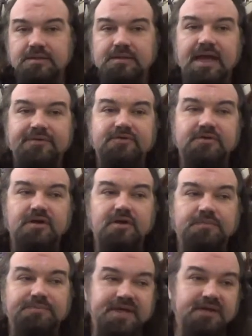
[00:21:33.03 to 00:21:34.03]
After
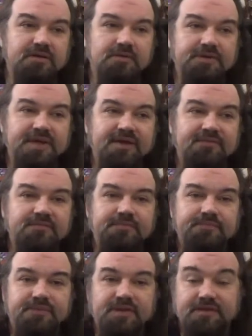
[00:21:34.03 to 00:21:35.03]
all, Pietro would never...
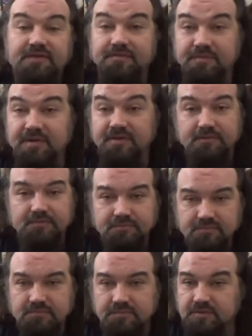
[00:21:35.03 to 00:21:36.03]
The
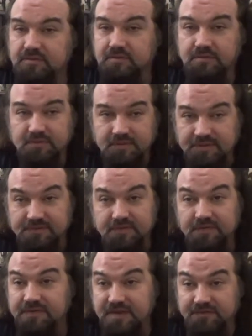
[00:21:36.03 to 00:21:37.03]

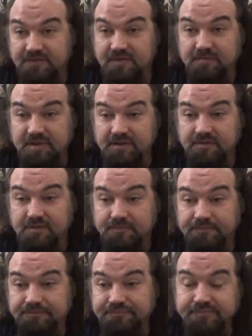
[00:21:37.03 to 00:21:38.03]
thief is a speedster.
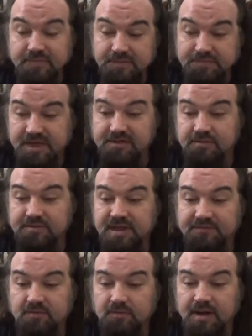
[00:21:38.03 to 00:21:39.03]
Pietro would
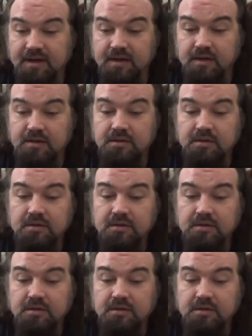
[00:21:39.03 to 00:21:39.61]
never wear